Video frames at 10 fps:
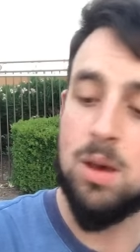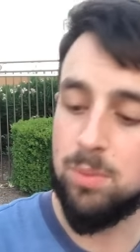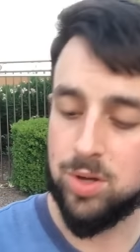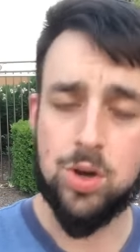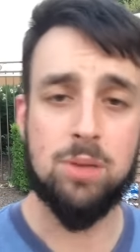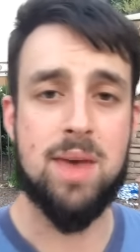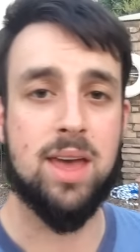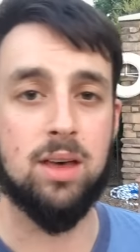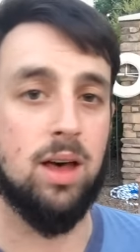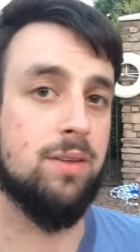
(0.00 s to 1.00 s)
But you can
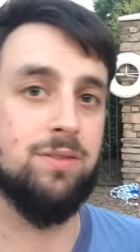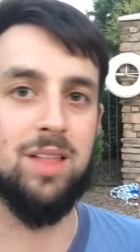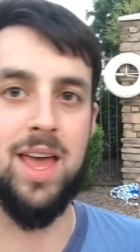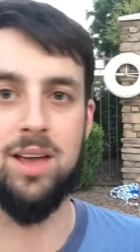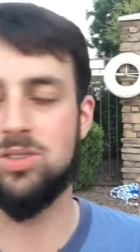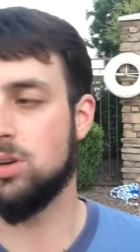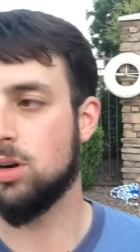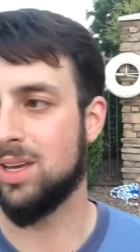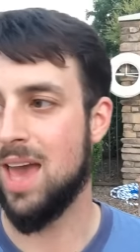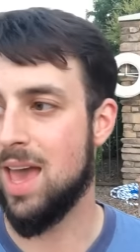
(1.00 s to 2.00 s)
make uh, flakes or
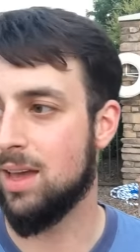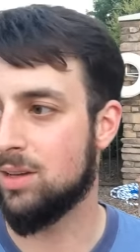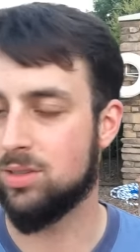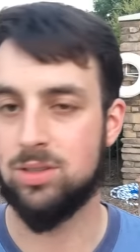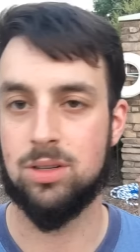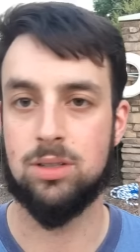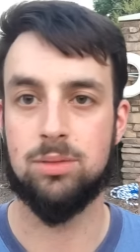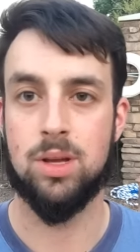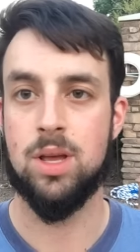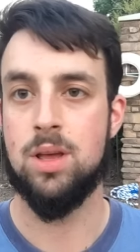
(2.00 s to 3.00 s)
cakes or
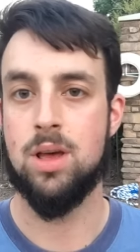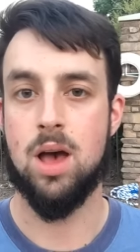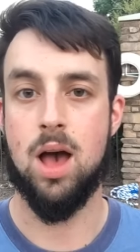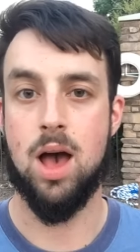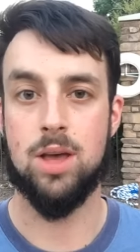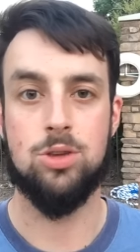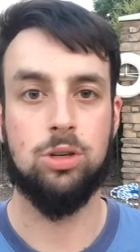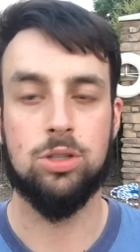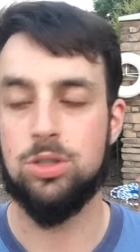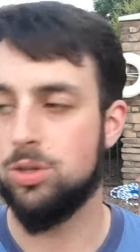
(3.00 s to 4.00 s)
uh, you
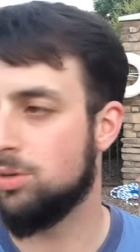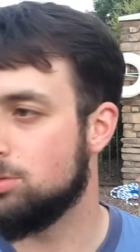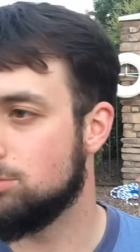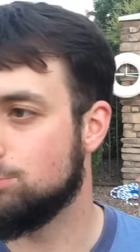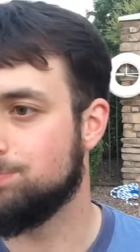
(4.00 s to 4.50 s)
could do,